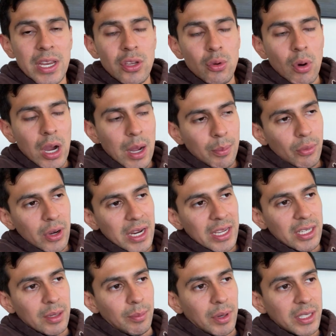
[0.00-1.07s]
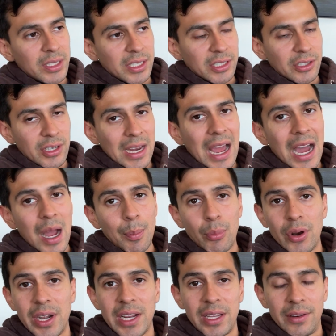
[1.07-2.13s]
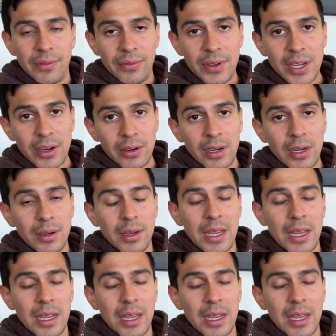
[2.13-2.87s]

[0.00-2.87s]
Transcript: you operate in abundance, you're not operating in fear.